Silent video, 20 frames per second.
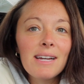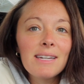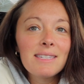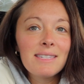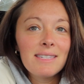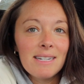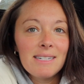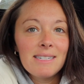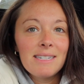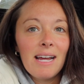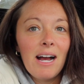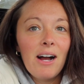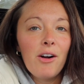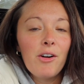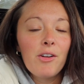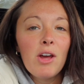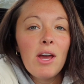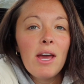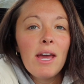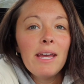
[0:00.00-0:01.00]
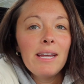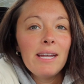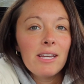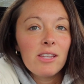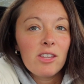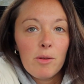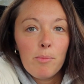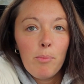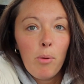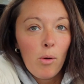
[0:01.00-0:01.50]
a sit down,
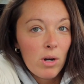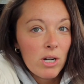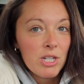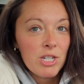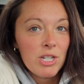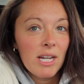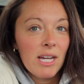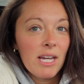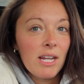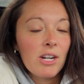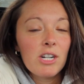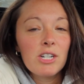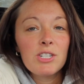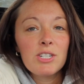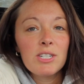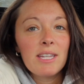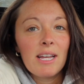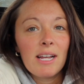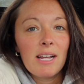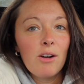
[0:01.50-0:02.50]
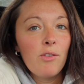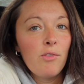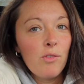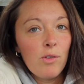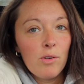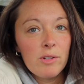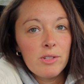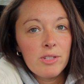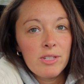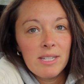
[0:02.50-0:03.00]
either portion or just like a
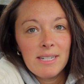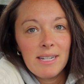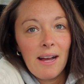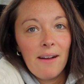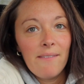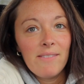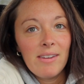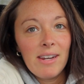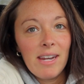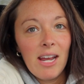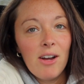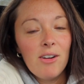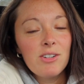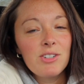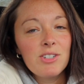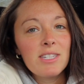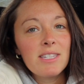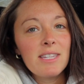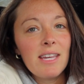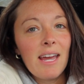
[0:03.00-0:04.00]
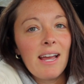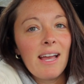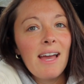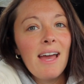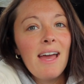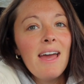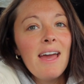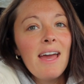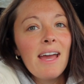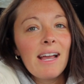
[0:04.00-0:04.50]
full sit down video and just like
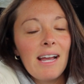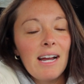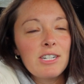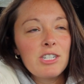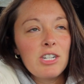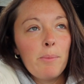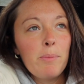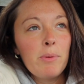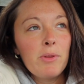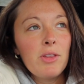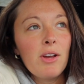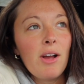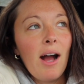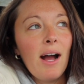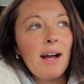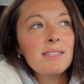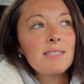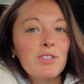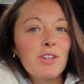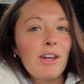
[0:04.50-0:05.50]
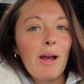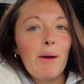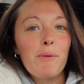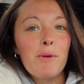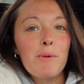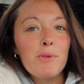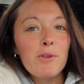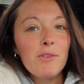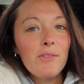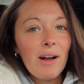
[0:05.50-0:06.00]
catch up with you guys. So yeah,
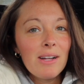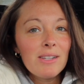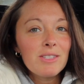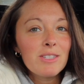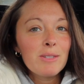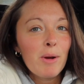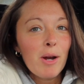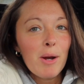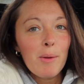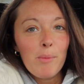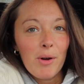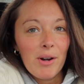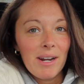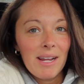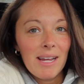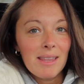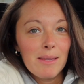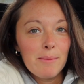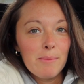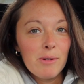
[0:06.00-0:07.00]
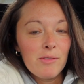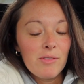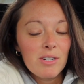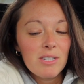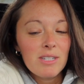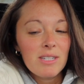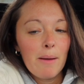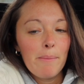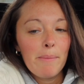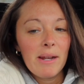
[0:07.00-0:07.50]
we move out tomorrow morning. The
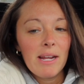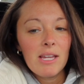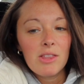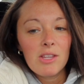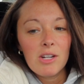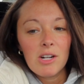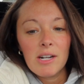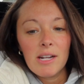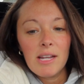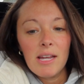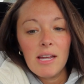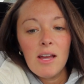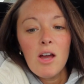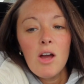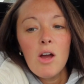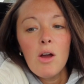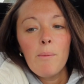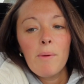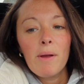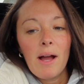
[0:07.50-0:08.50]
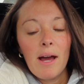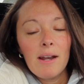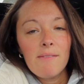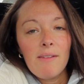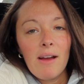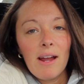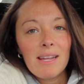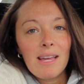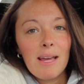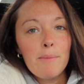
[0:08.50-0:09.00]
movers come at 8:30. We kind of
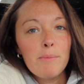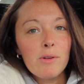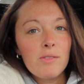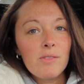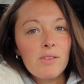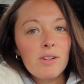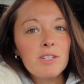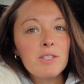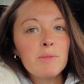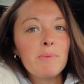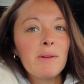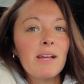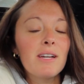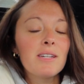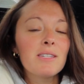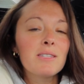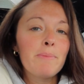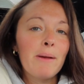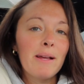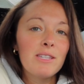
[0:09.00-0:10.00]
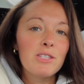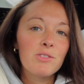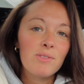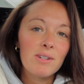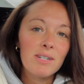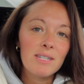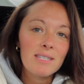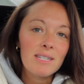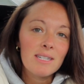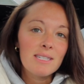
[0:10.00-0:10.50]
had to get movers because Ben's
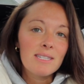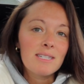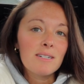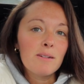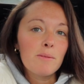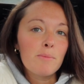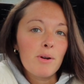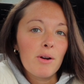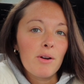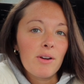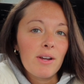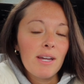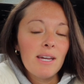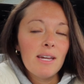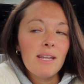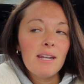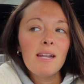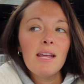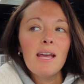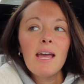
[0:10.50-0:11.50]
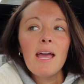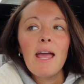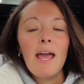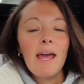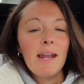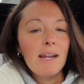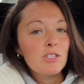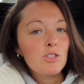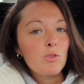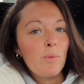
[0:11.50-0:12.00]
wrist is still broken
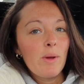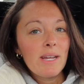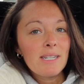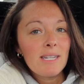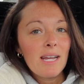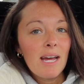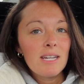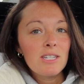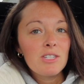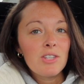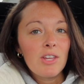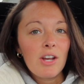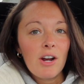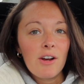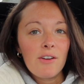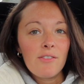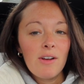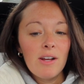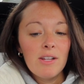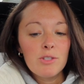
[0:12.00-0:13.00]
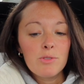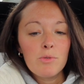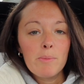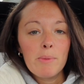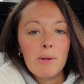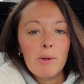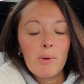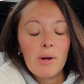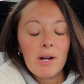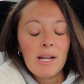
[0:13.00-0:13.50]
and it's a weekday, so like our friends will
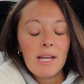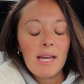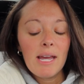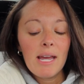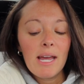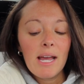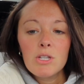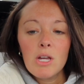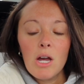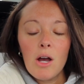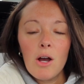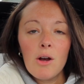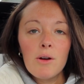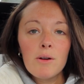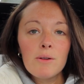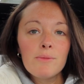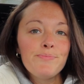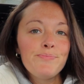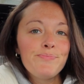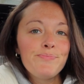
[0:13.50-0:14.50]
be working. So